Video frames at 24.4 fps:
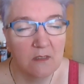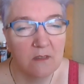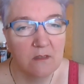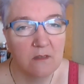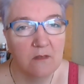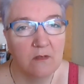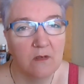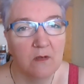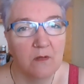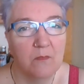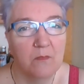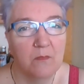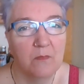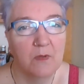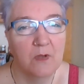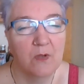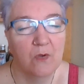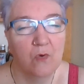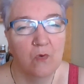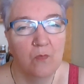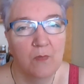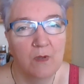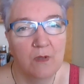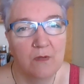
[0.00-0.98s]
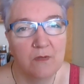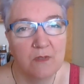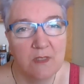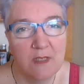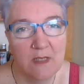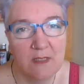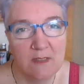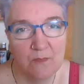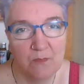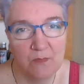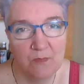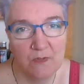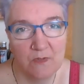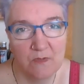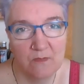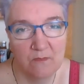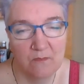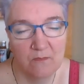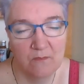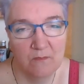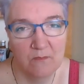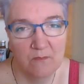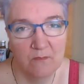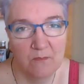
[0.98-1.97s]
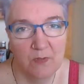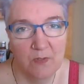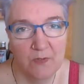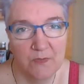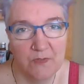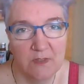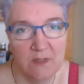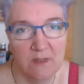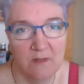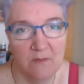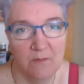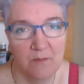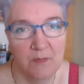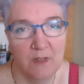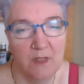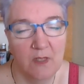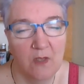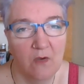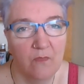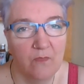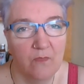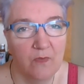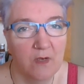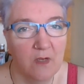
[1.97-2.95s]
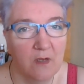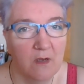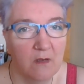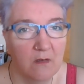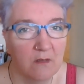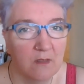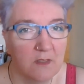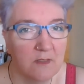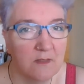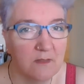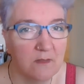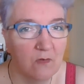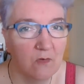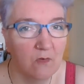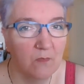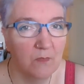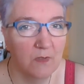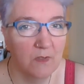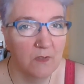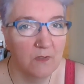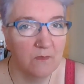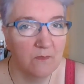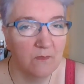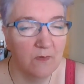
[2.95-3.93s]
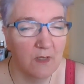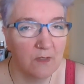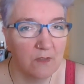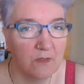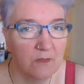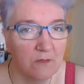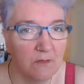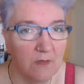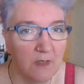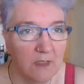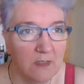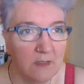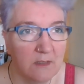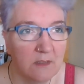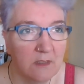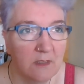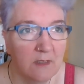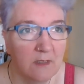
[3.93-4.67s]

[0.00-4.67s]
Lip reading: The hormone test wasn't positive, but they often aren't because the hormones fluctuate.